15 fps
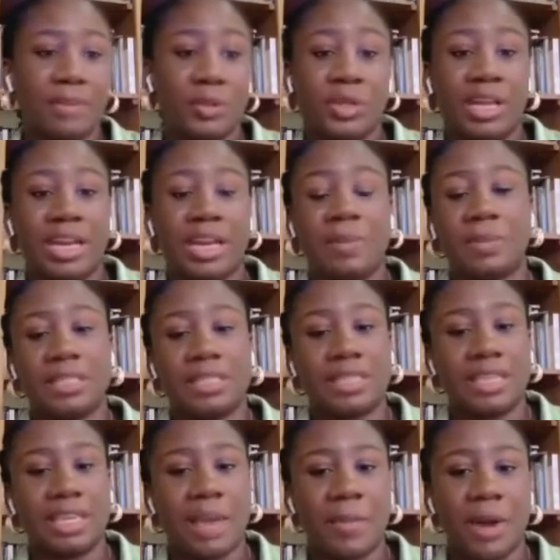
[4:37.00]
NNPC,
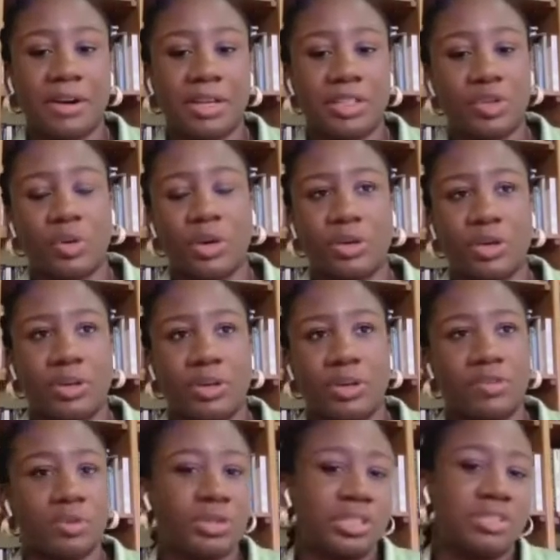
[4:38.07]
MRS, or Wando, everyone
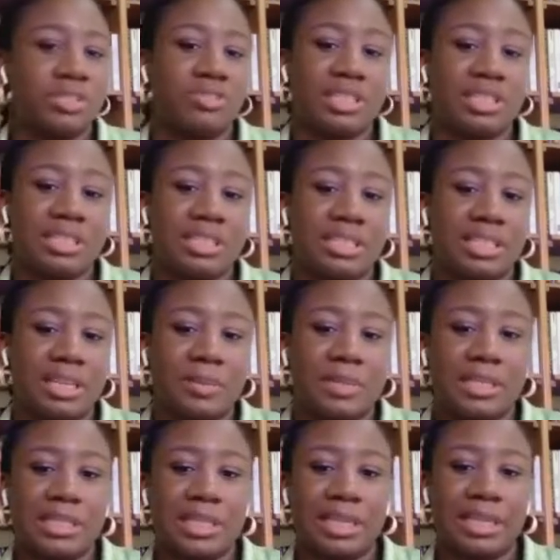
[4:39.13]
is releasing statements
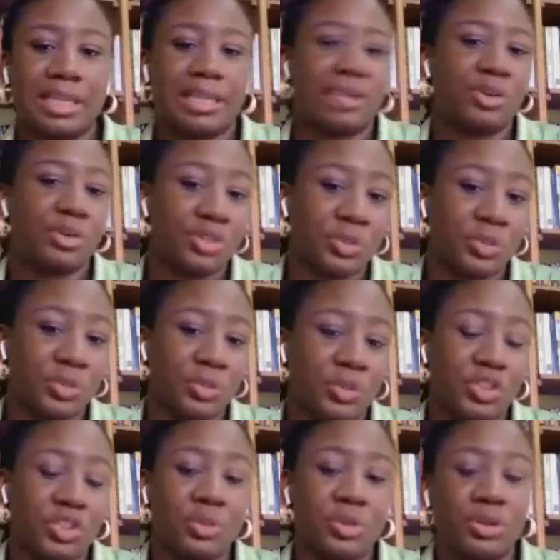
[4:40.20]
saying that they're not responsible
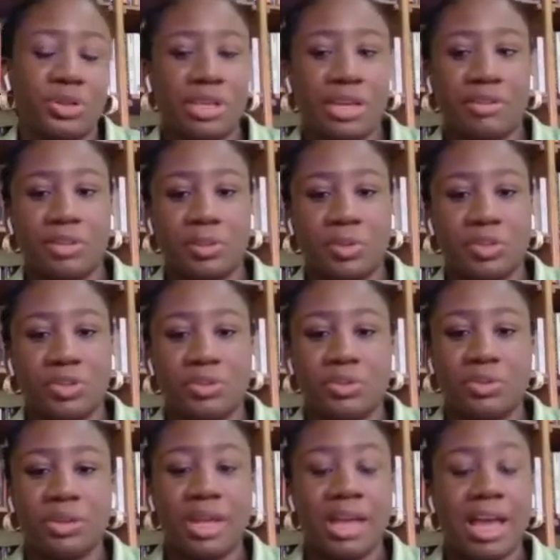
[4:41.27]
or they are responsible,
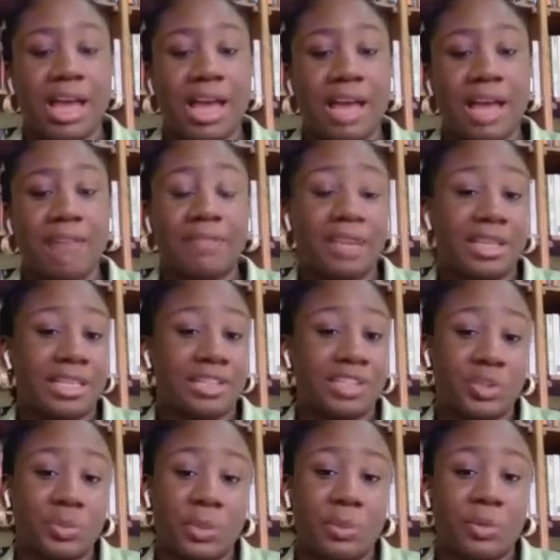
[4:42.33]
and fingers are just
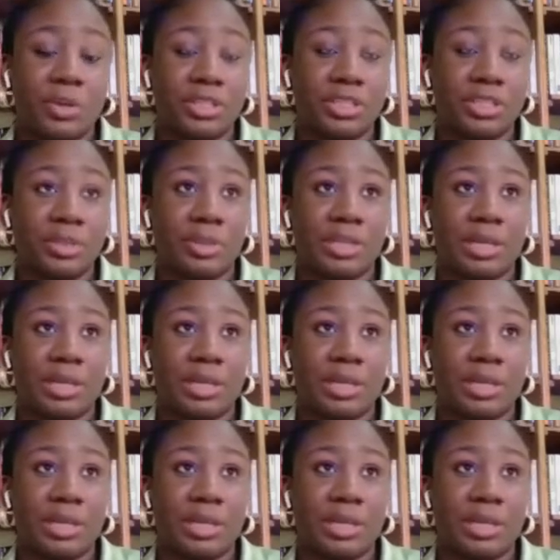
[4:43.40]
being pointed without